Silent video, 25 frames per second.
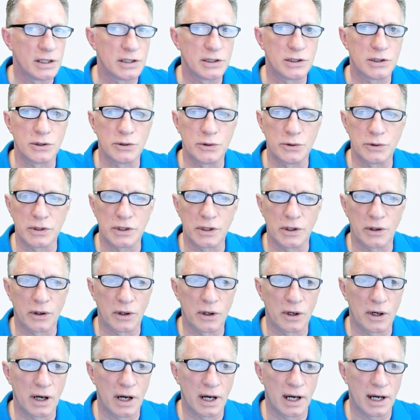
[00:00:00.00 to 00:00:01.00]
to
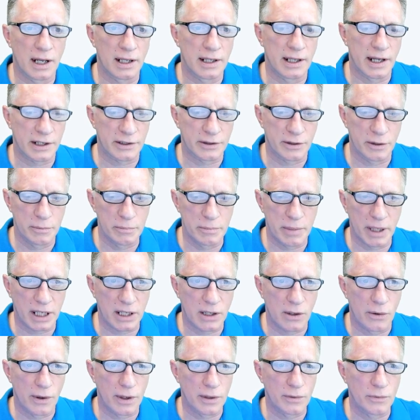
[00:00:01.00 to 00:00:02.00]
your Electrum
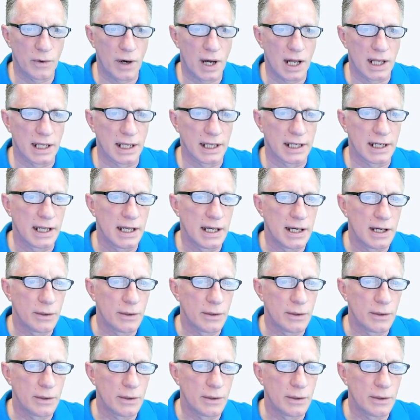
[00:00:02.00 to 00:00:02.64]
Bitcoin wallet.